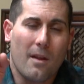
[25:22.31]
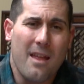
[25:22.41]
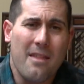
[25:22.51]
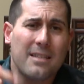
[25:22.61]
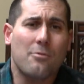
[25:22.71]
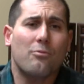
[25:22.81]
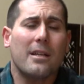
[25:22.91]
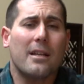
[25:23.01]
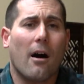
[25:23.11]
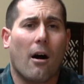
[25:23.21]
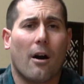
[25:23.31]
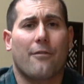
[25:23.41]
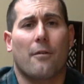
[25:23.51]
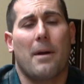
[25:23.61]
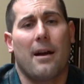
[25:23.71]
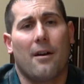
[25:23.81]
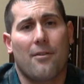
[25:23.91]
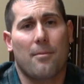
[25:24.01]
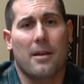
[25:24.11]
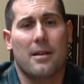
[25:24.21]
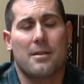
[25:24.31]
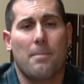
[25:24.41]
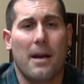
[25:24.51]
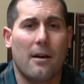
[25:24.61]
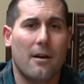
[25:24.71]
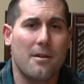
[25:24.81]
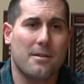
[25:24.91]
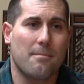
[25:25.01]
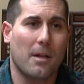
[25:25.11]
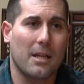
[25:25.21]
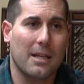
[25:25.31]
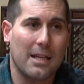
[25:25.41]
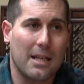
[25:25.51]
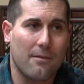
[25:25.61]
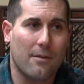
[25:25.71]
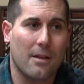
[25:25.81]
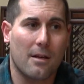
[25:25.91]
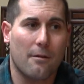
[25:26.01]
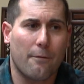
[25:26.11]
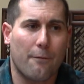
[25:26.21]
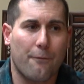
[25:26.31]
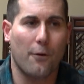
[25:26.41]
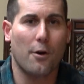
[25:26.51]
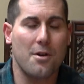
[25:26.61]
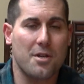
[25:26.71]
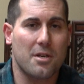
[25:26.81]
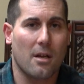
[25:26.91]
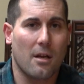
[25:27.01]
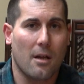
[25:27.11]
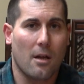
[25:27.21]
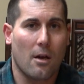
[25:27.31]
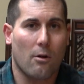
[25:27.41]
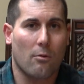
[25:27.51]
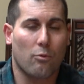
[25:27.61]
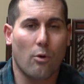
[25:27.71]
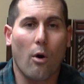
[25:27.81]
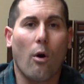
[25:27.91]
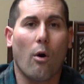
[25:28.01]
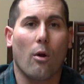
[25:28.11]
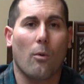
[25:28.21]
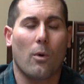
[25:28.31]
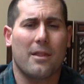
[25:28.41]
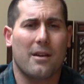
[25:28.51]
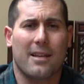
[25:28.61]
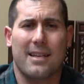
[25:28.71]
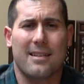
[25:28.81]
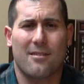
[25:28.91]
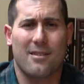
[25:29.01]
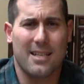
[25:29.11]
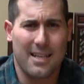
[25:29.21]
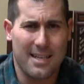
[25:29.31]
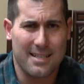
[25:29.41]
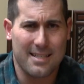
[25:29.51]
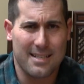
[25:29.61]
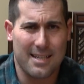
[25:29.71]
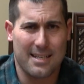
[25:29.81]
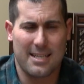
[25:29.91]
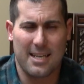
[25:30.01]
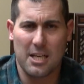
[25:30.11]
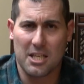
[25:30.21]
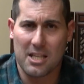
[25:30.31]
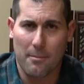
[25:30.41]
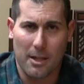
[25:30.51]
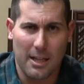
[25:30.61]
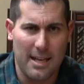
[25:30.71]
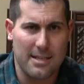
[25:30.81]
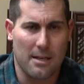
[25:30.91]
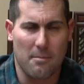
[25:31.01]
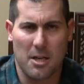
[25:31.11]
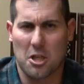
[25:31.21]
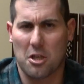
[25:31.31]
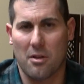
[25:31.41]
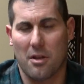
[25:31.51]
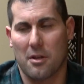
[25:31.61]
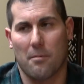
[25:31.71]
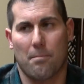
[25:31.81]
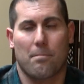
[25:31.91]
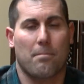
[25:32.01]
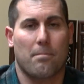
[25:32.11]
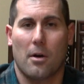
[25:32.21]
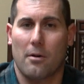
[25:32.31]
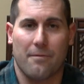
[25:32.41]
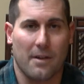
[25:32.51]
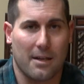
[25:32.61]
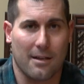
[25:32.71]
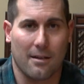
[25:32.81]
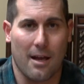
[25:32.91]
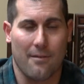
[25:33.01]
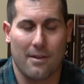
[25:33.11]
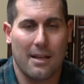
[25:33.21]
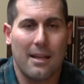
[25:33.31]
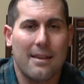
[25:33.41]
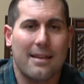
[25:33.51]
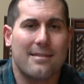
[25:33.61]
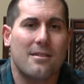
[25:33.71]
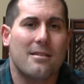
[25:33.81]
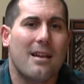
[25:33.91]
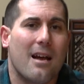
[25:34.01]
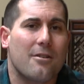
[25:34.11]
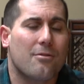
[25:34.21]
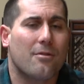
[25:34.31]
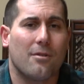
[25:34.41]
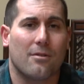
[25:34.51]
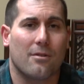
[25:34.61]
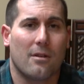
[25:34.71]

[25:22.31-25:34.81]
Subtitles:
And that's really hard for parents because parents believe that their first role when their kids are teens is to teach them a lesson and make sure that they're perfect in life. And that's just not true.